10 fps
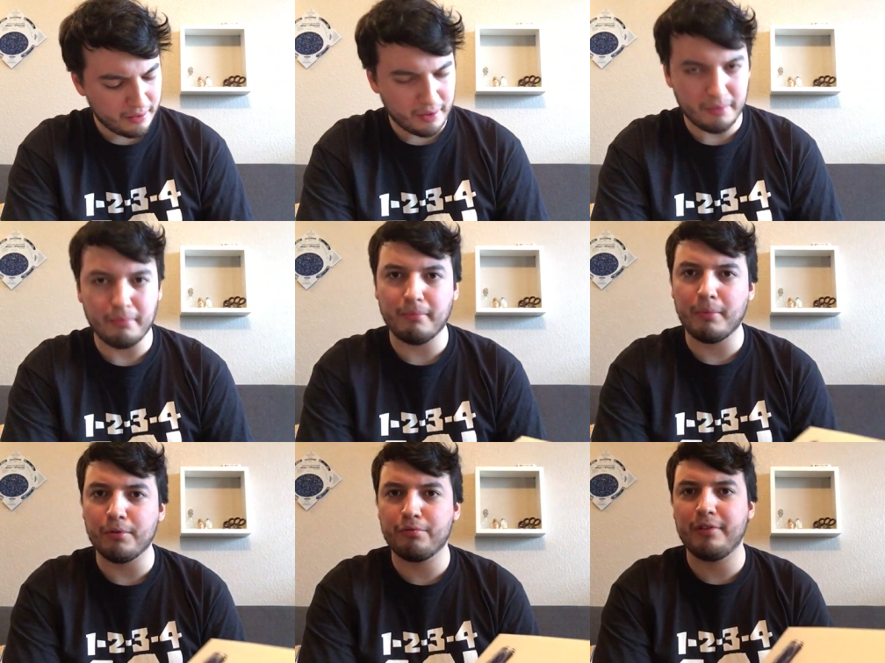the
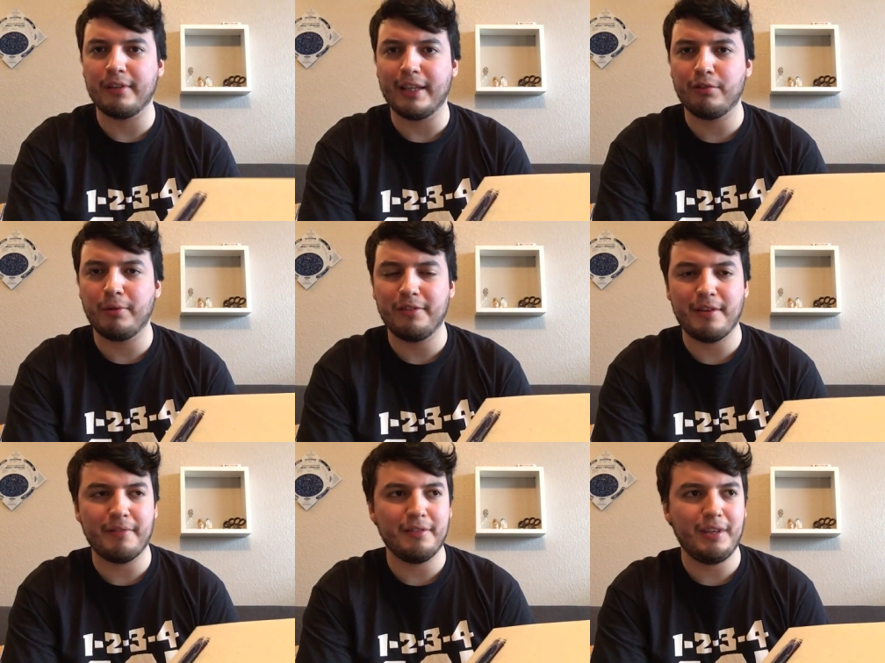most recent, like
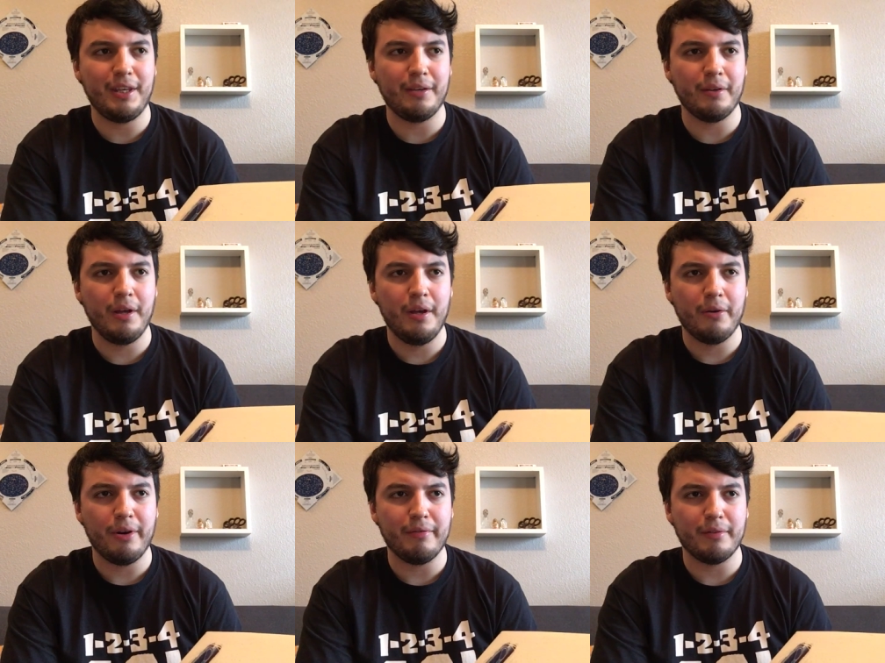2017
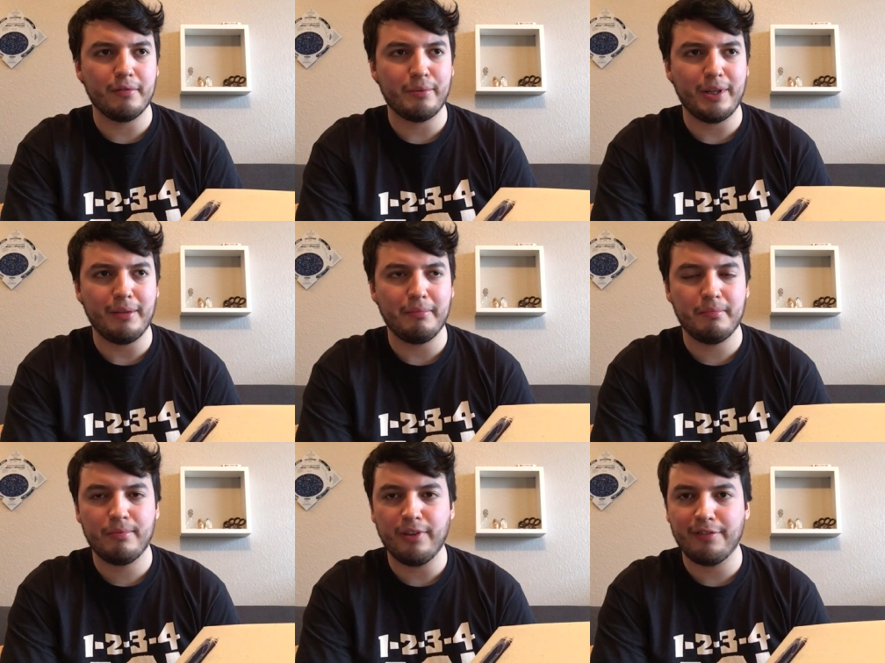or even
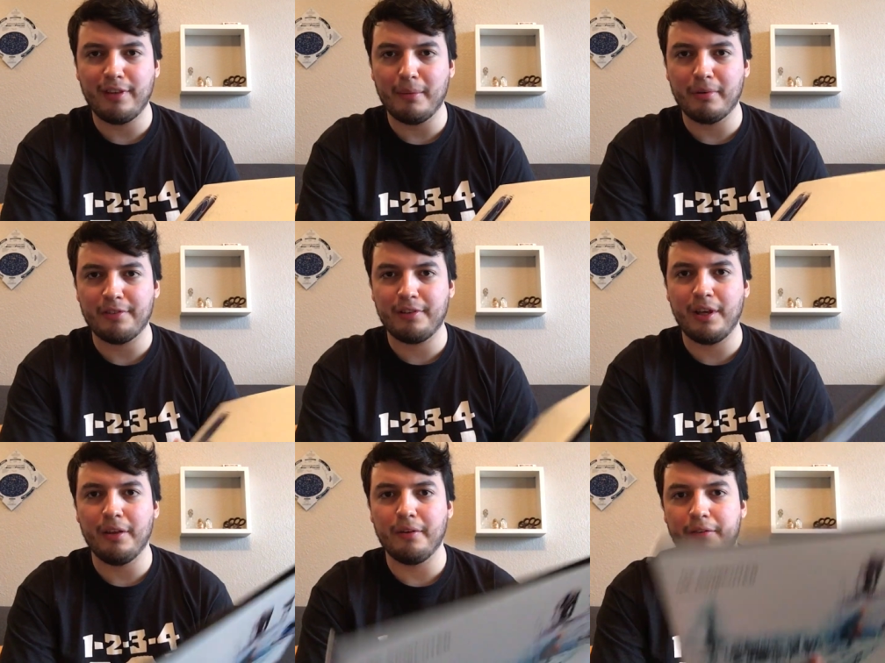2016 pressing
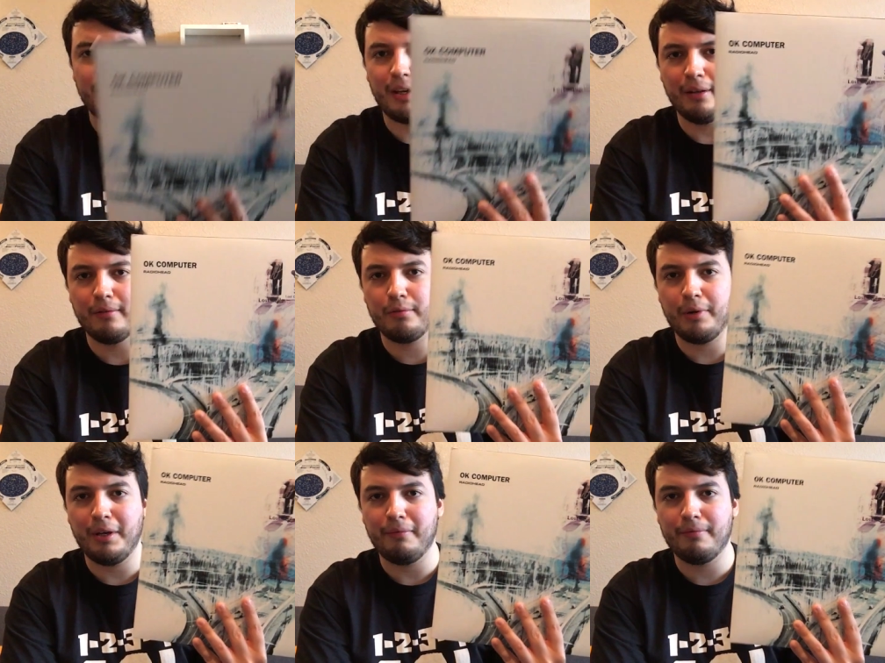either. It's like a
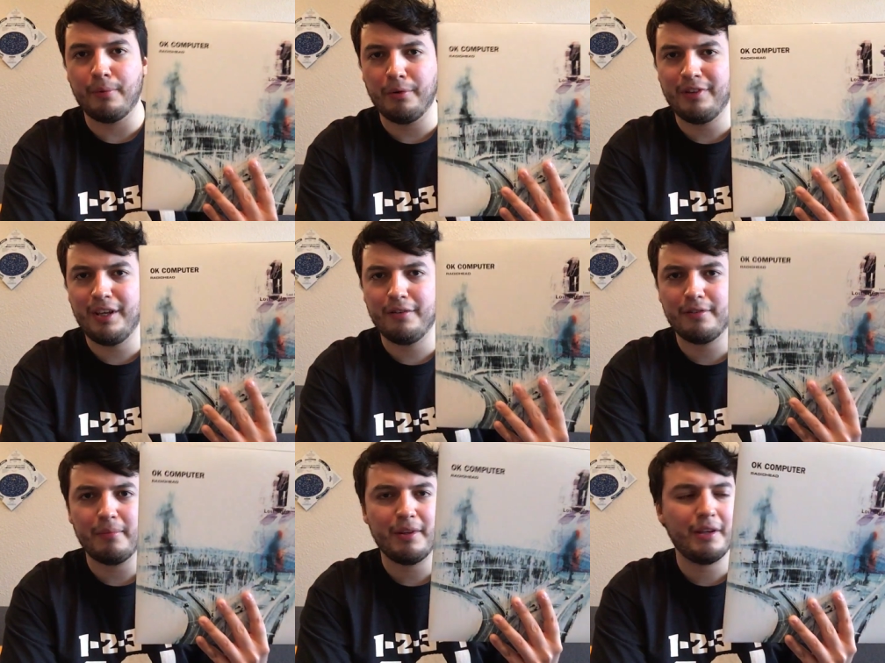2014 or
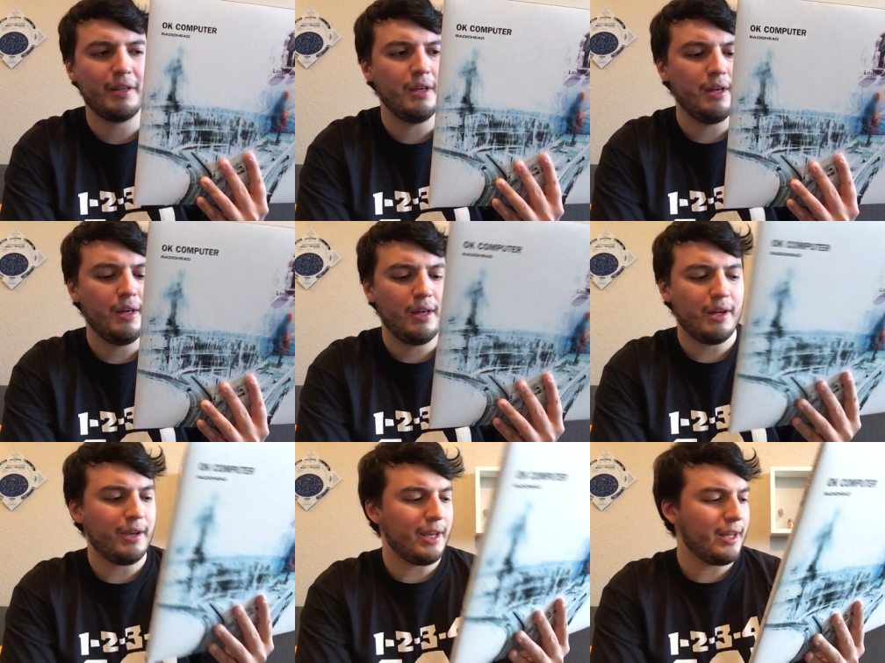something,
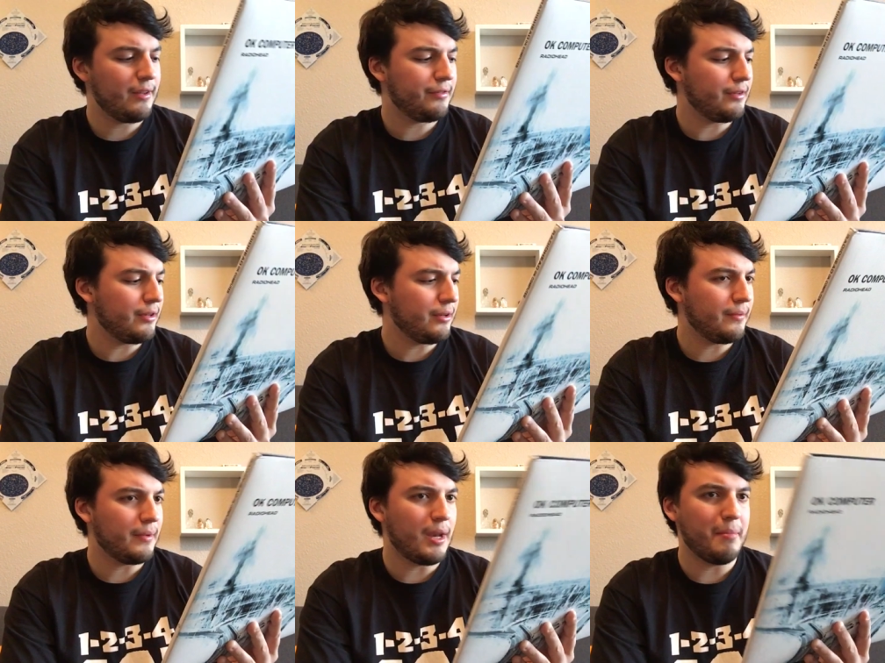and it has uh,
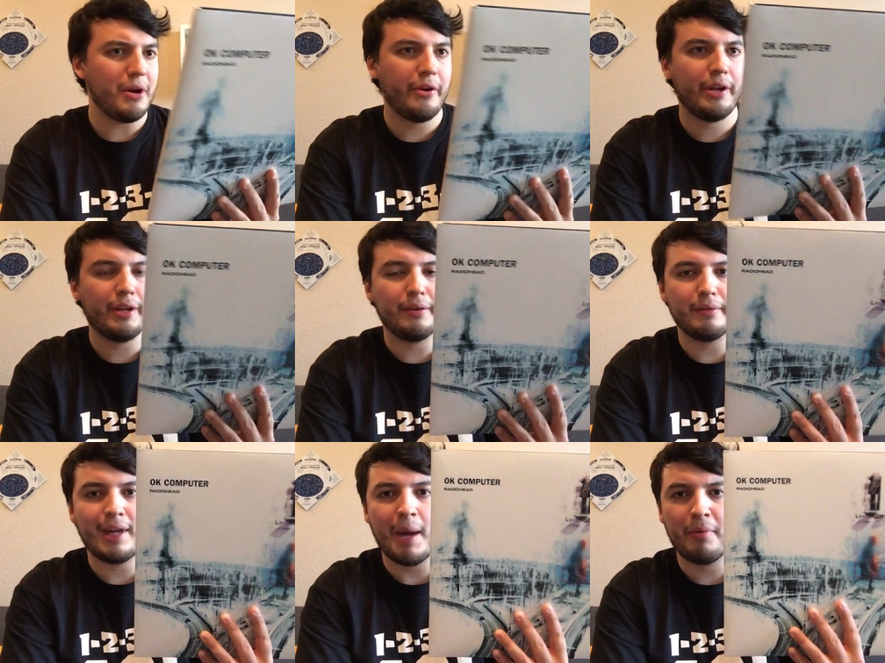an
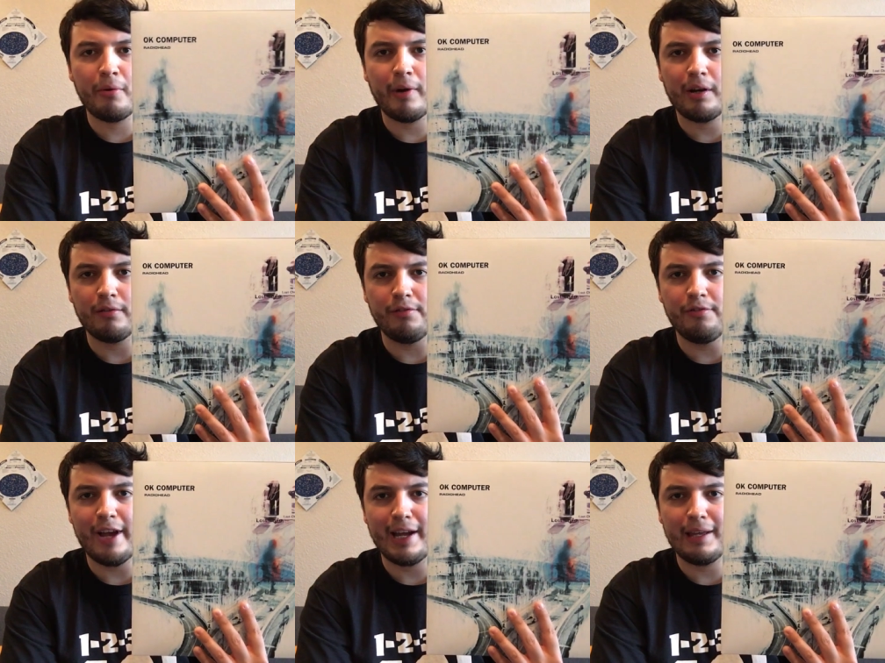American Capitol Records
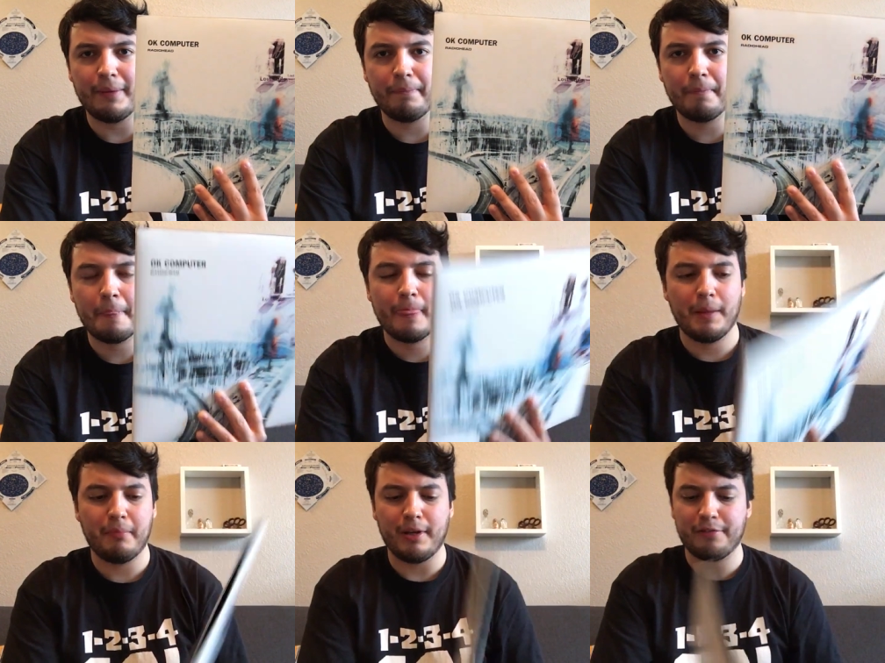jacket,
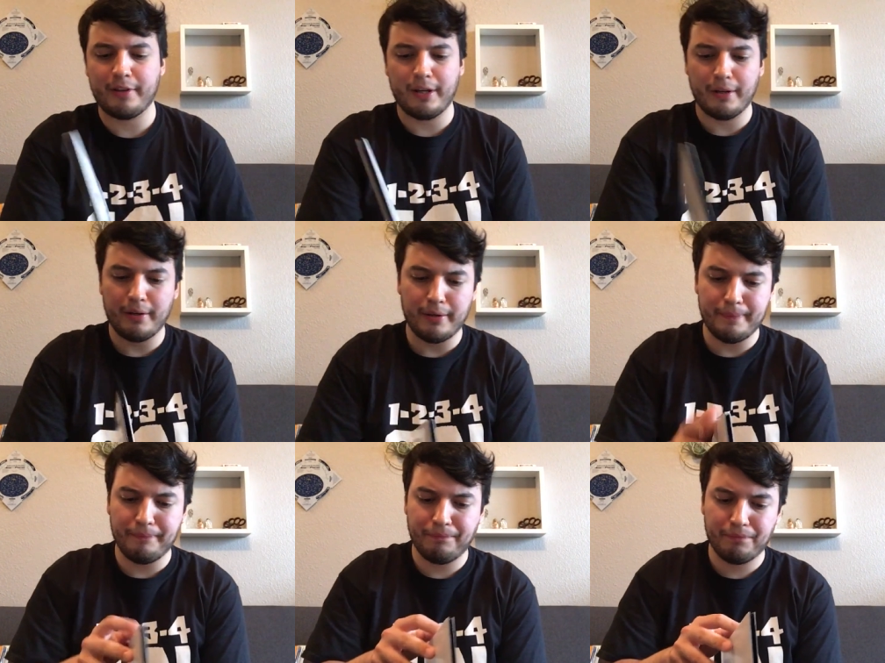but it's got um,